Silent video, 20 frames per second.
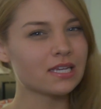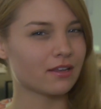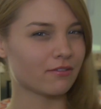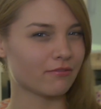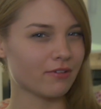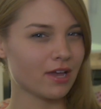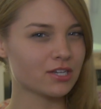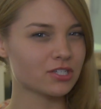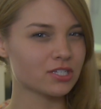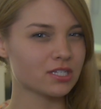
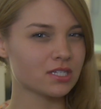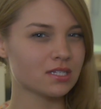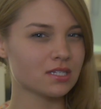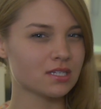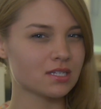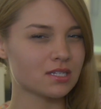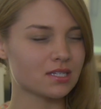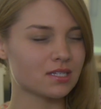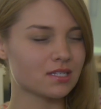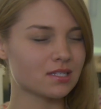and
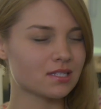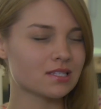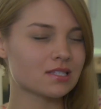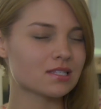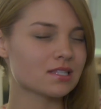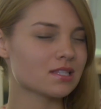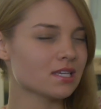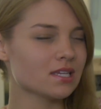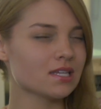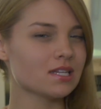fashion is as
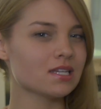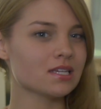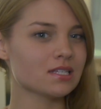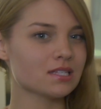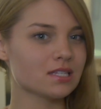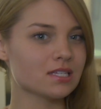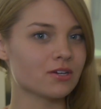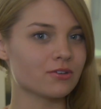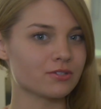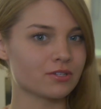thin
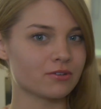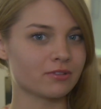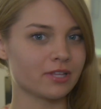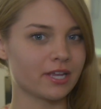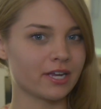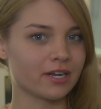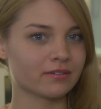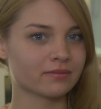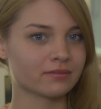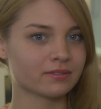as the ozone
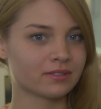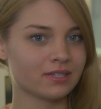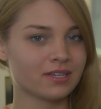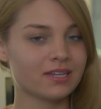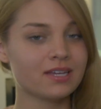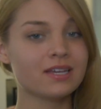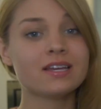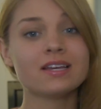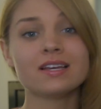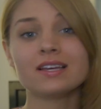layer?
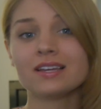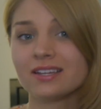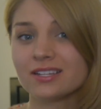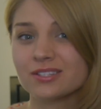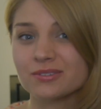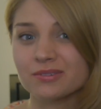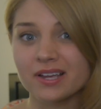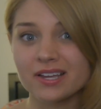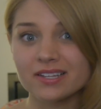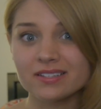
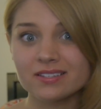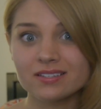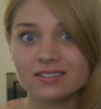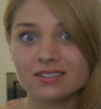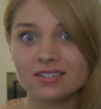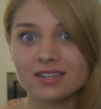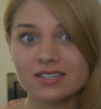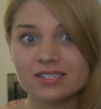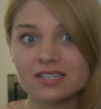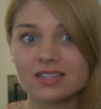It's right,
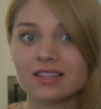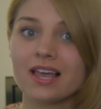today's